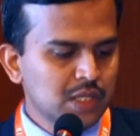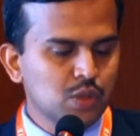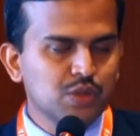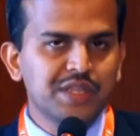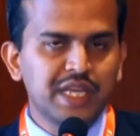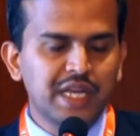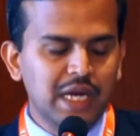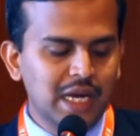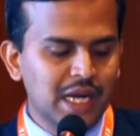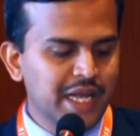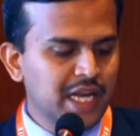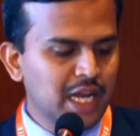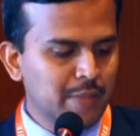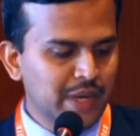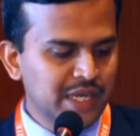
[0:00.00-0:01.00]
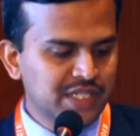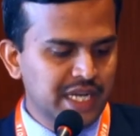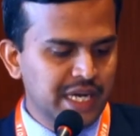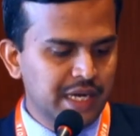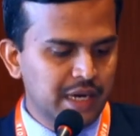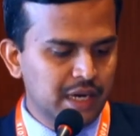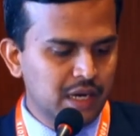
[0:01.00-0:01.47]
So thin, lean,
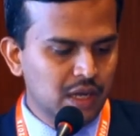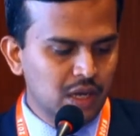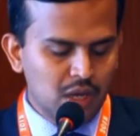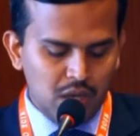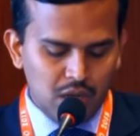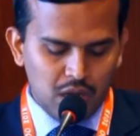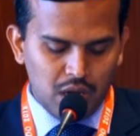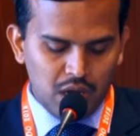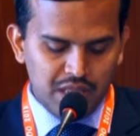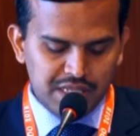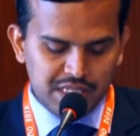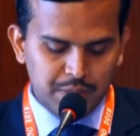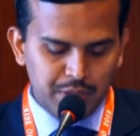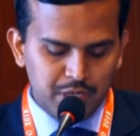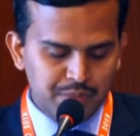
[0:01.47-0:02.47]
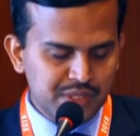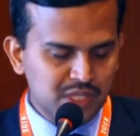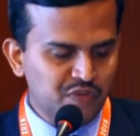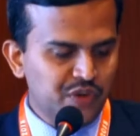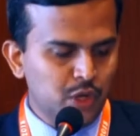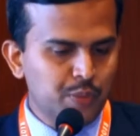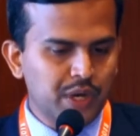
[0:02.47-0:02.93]
emaciated, all the
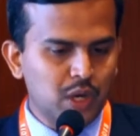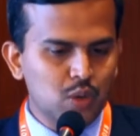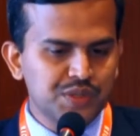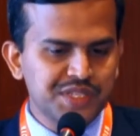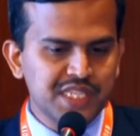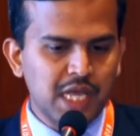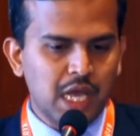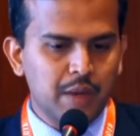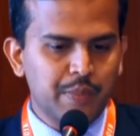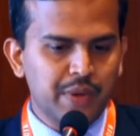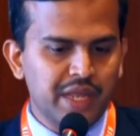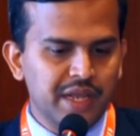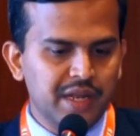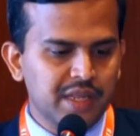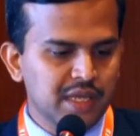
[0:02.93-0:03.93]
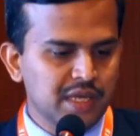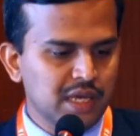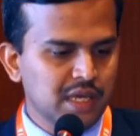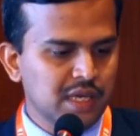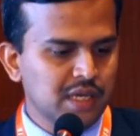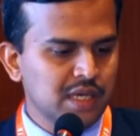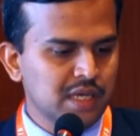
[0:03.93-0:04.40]
symptoms of tuberculosis happening in
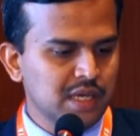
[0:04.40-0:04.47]
the